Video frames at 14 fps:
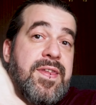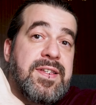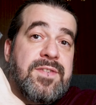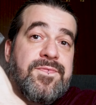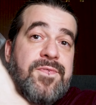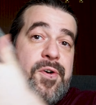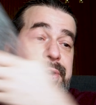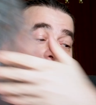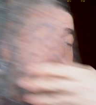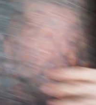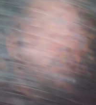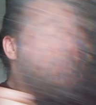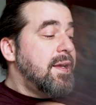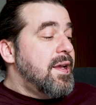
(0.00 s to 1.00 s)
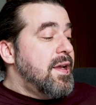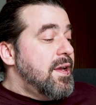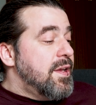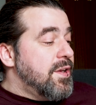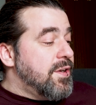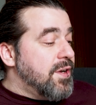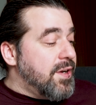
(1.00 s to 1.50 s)
this foil,
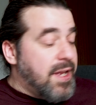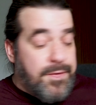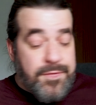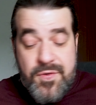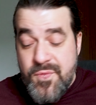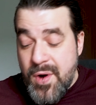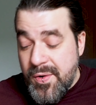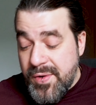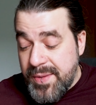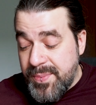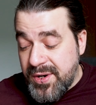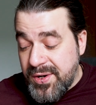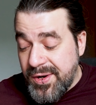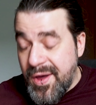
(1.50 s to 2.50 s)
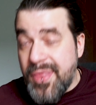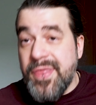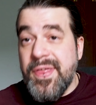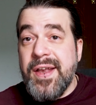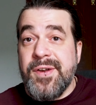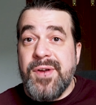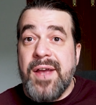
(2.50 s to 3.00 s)
you don't have to worry, because
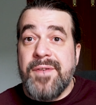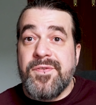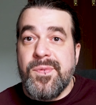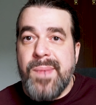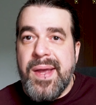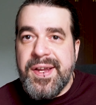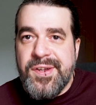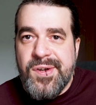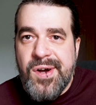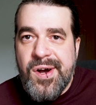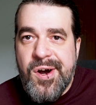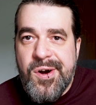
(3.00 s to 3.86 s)
then you have to make your